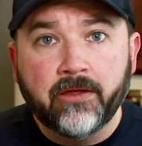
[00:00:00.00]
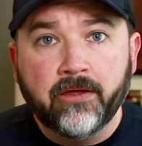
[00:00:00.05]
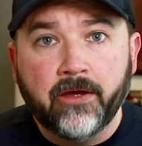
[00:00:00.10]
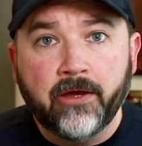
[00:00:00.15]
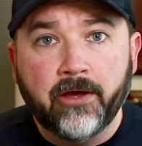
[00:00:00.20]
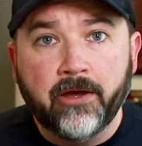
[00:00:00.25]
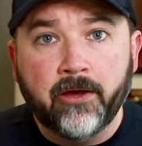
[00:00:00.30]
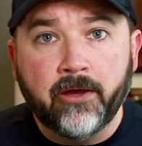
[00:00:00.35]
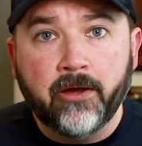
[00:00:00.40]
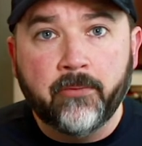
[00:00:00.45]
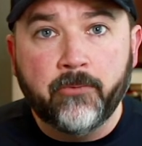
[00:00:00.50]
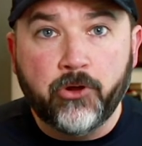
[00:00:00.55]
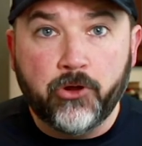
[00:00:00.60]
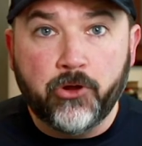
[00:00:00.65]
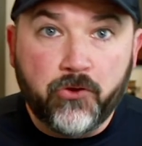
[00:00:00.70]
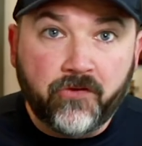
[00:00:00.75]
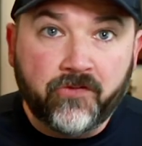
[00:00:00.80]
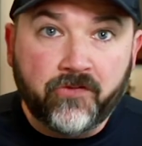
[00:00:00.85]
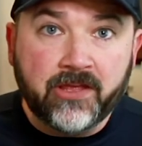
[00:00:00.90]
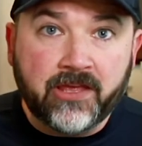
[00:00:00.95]

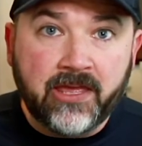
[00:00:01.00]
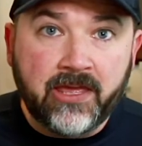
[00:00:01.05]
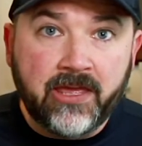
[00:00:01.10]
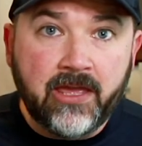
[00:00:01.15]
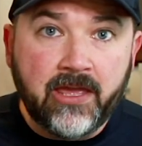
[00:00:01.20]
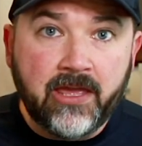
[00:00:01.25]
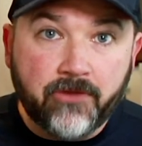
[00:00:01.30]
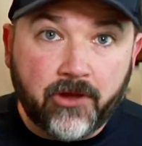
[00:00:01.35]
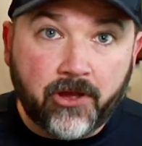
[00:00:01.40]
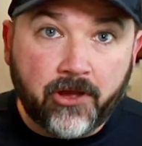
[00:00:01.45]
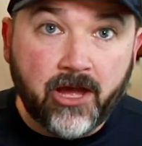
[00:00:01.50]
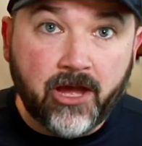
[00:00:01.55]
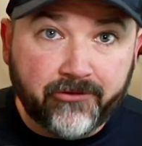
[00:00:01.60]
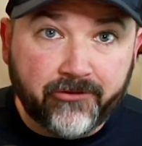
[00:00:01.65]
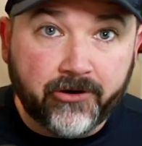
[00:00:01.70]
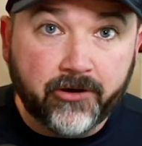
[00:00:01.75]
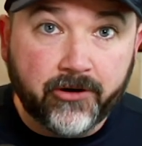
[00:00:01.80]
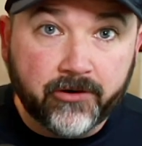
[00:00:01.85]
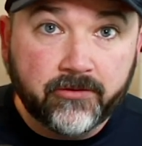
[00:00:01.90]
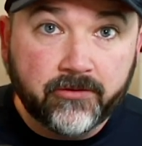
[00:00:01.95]
who's the king? The
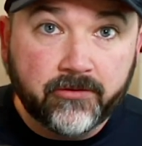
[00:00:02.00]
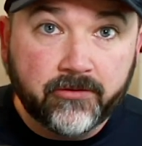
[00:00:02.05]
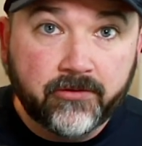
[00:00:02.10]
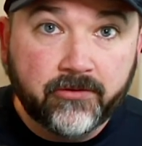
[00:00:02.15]
governor.